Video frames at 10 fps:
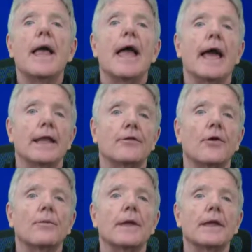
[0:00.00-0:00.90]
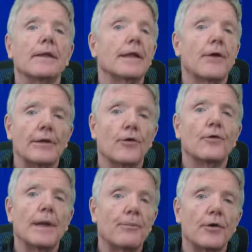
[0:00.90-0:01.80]
And he told me, I
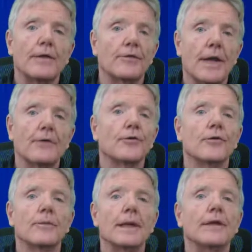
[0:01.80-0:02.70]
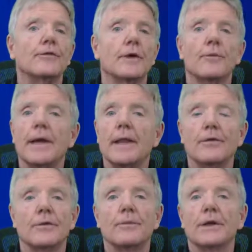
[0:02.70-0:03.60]
pointed this out to him, and he said, man, that
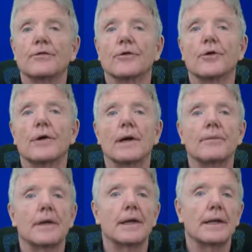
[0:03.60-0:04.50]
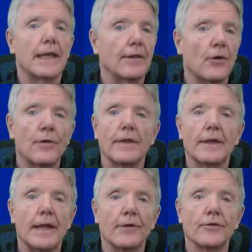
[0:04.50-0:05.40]
was a big screw up. Yeah, only the
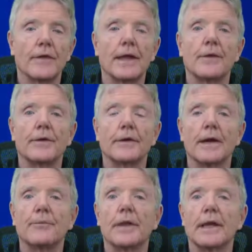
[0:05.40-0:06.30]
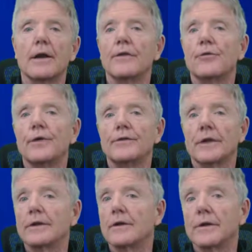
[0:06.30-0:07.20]
nails in the upper top plate are the ones that
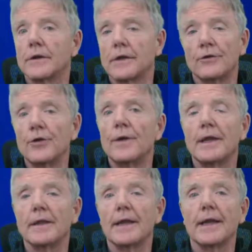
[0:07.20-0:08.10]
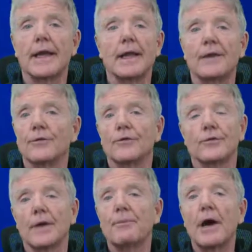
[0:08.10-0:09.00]
are going to do anything. And he
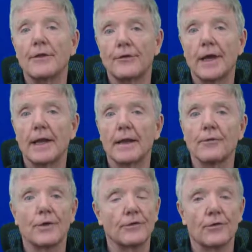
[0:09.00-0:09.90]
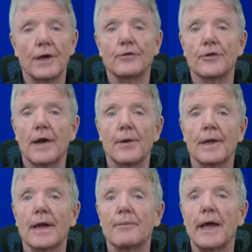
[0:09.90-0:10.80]
was apologetic, wasn't quite sure how it
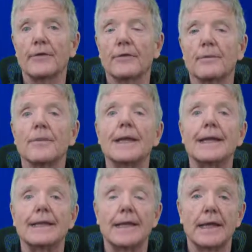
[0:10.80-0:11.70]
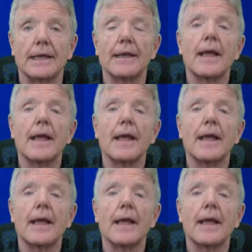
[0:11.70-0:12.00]
got past him, but it did.